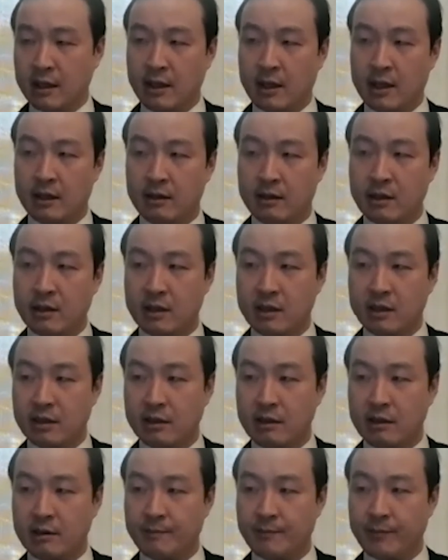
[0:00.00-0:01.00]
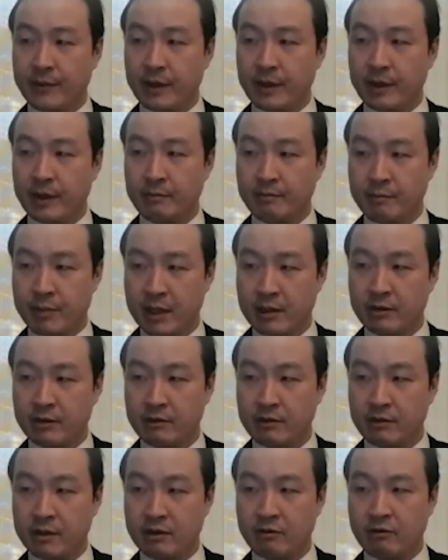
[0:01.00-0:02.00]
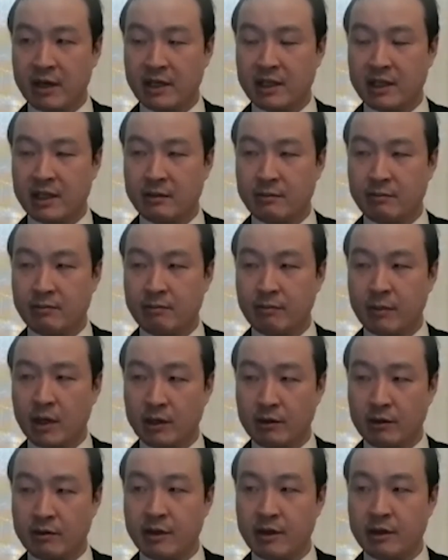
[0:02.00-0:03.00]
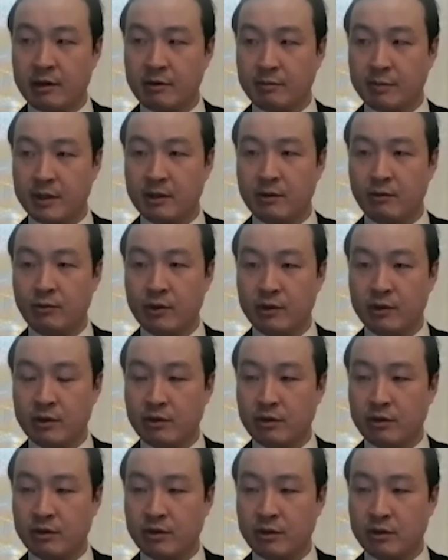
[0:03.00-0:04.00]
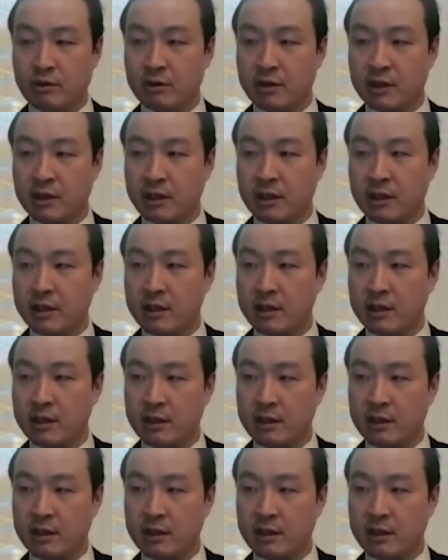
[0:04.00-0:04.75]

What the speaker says: And compared to the neratinib monotherapy, which showed a